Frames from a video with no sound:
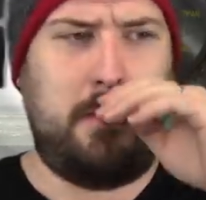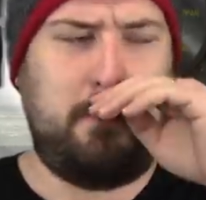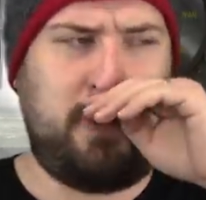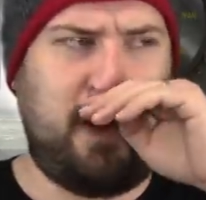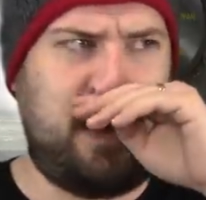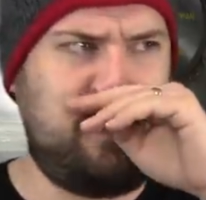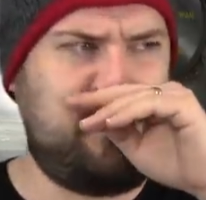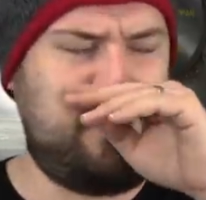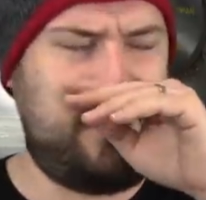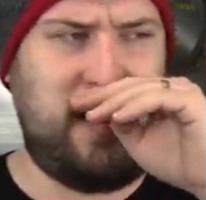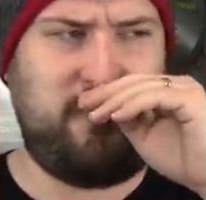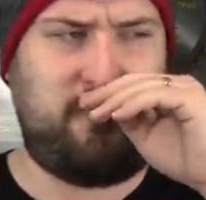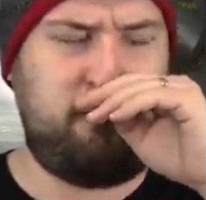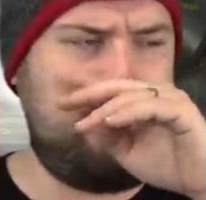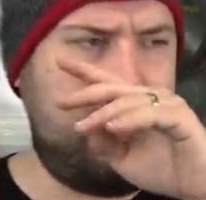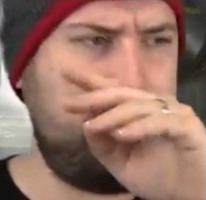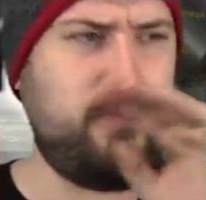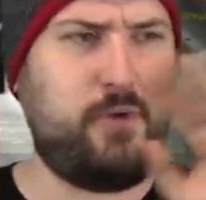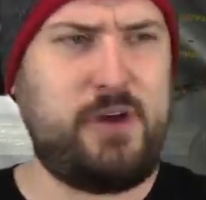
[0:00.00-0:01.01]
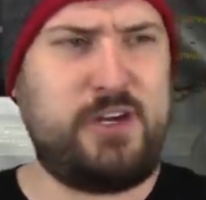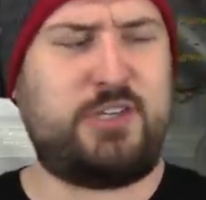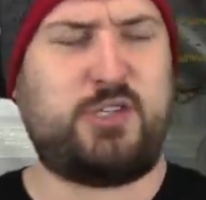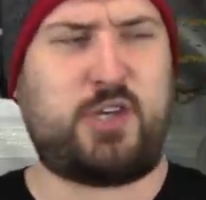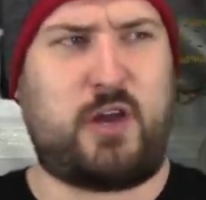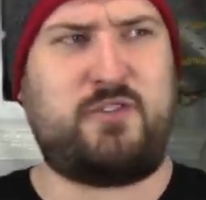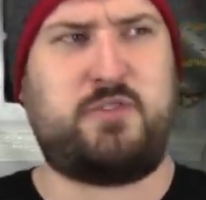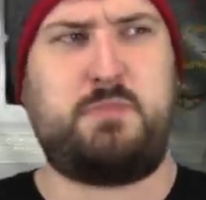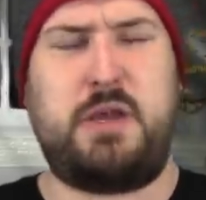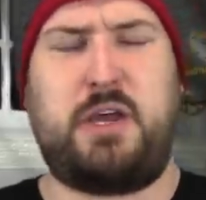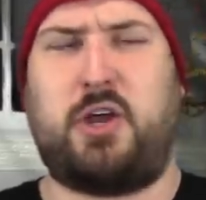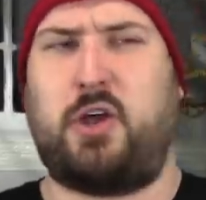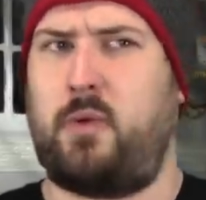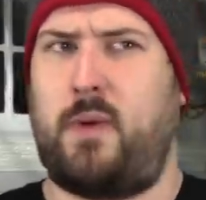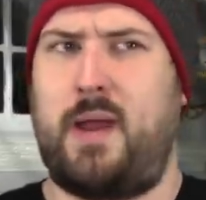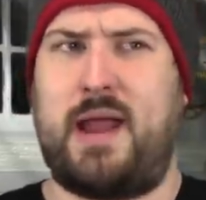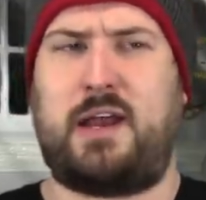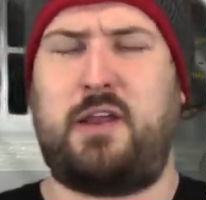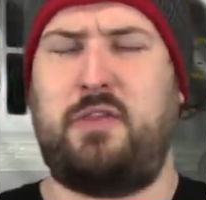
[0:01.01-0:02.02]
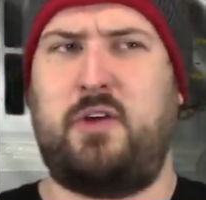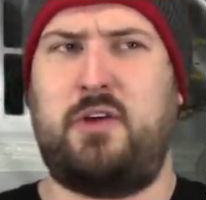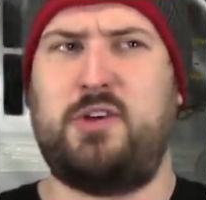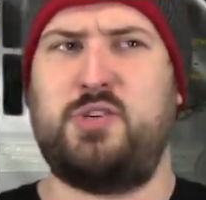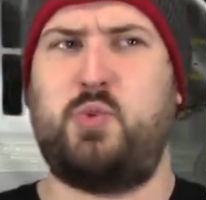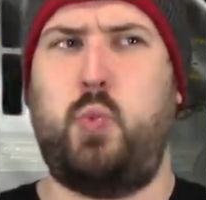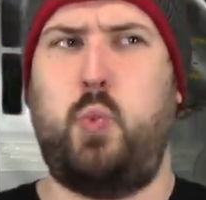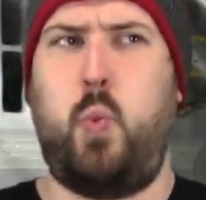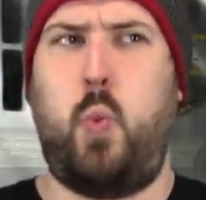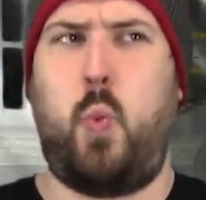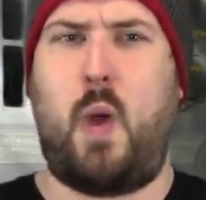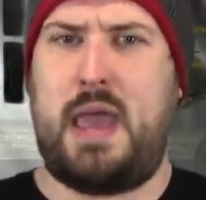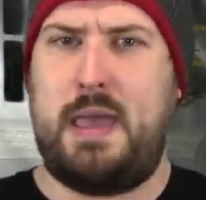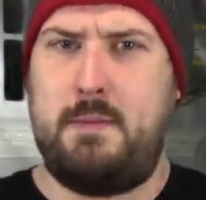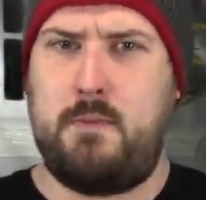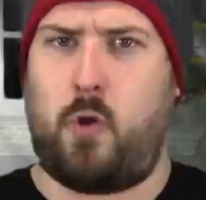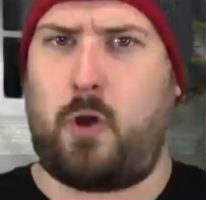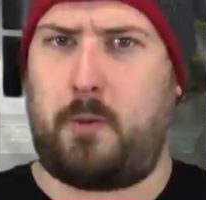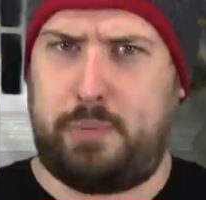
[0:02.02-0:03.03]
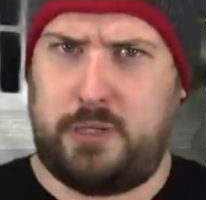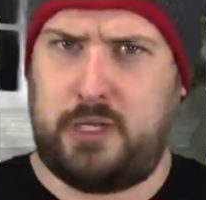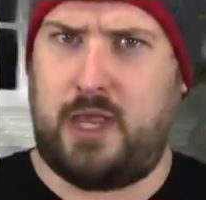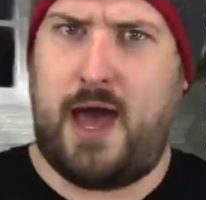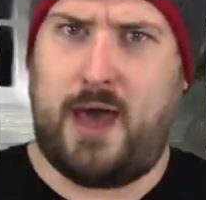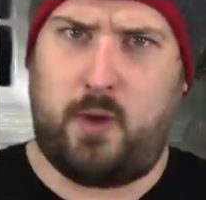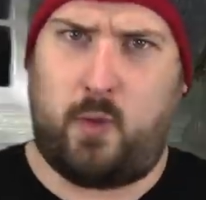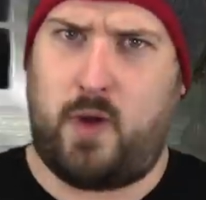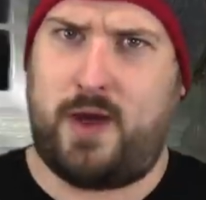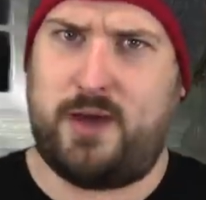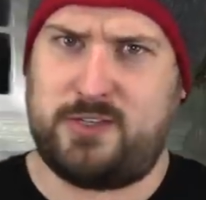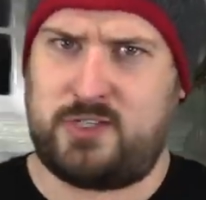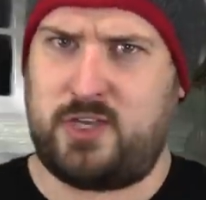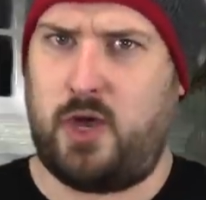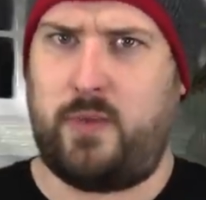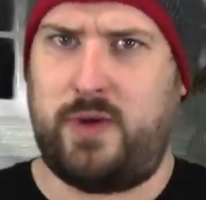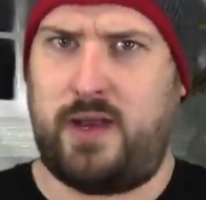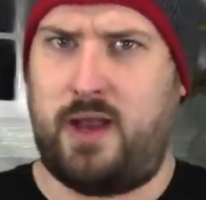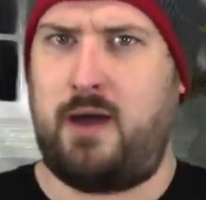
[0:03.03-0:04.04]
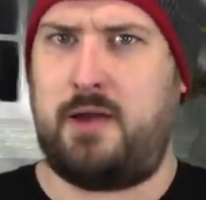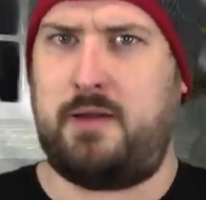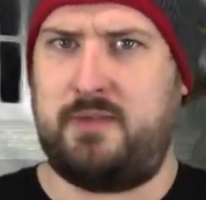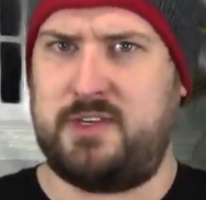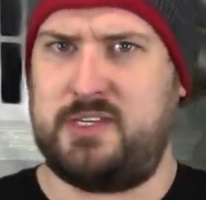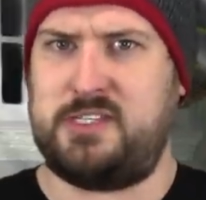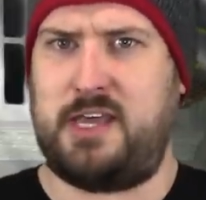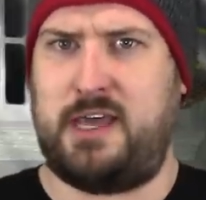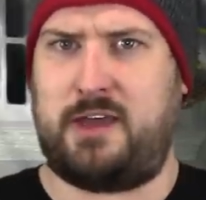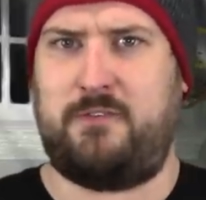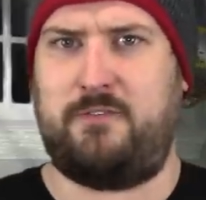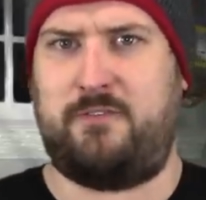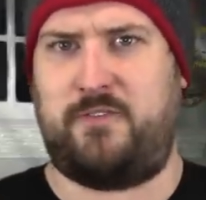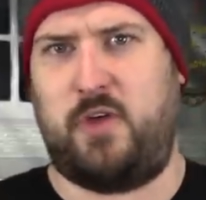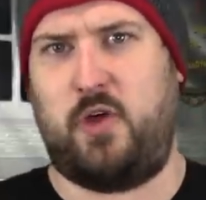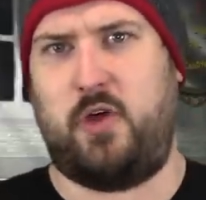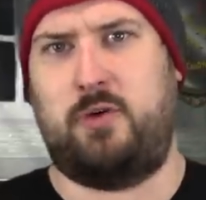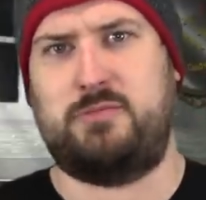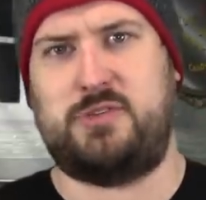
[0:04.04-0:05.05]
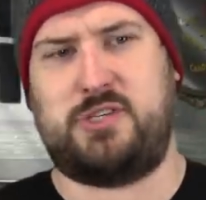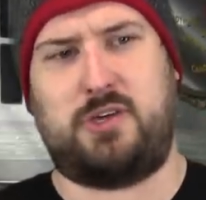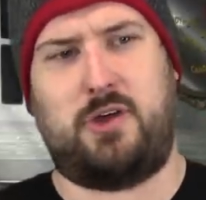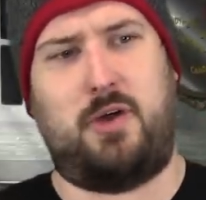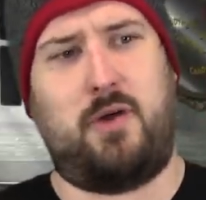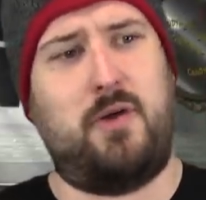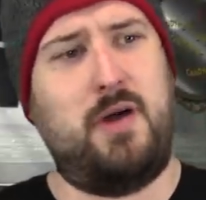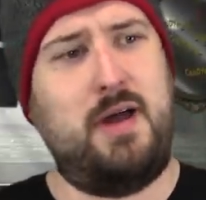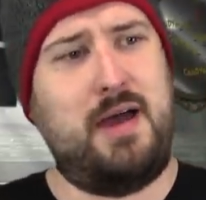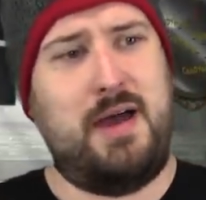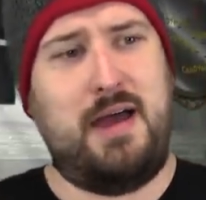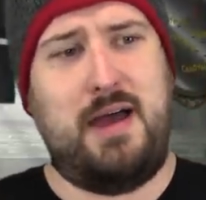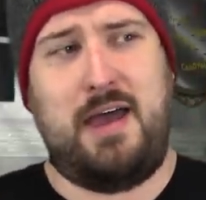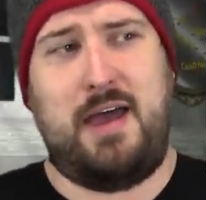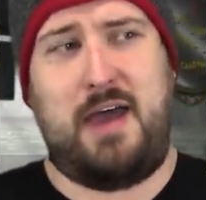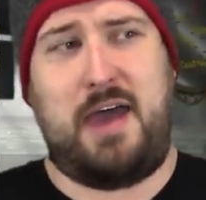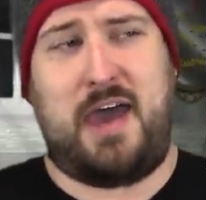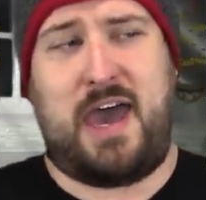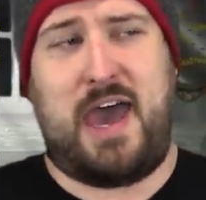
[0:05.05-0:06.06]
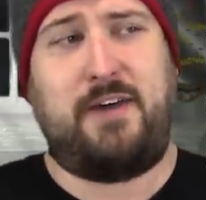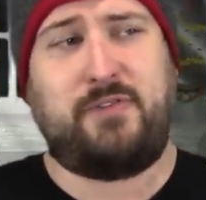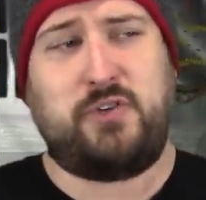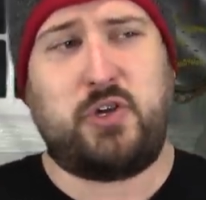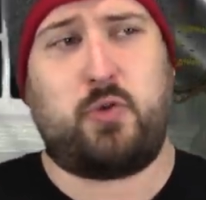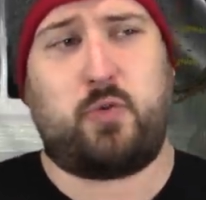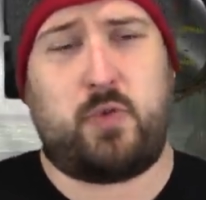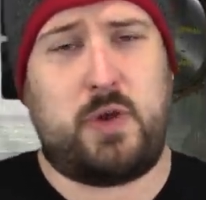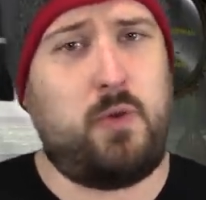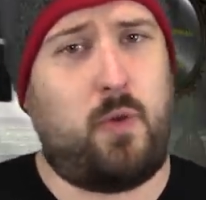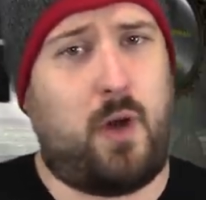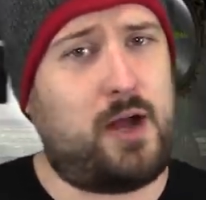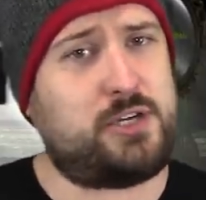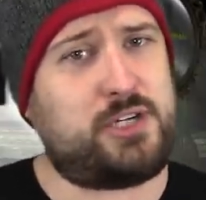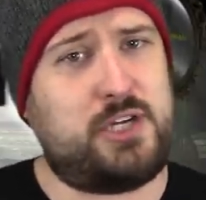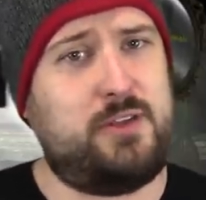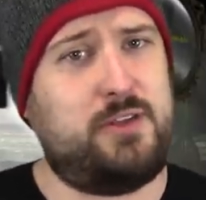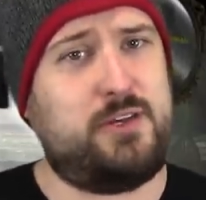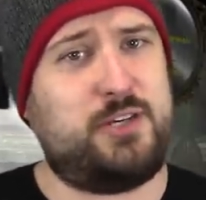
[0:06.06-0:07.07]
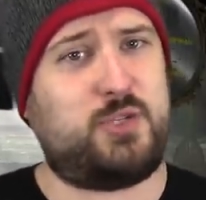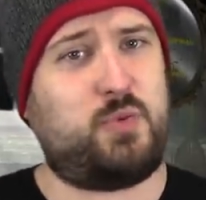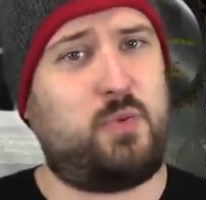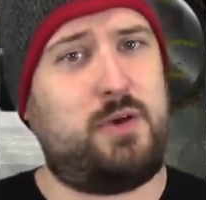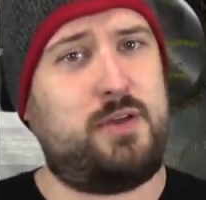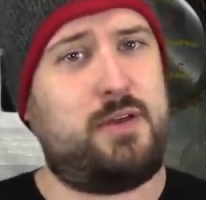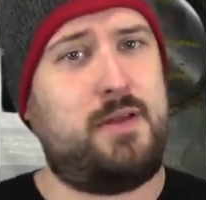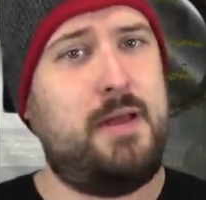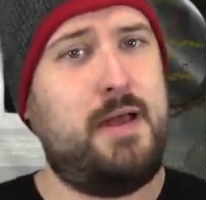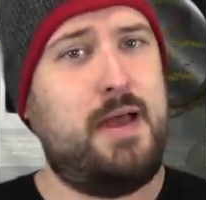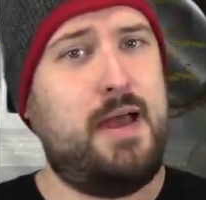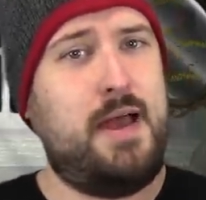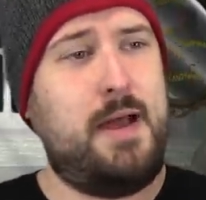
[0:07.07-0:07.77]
But if memory serves me correct, there's way more plot-wise going on in the second film. So after rewatching this one,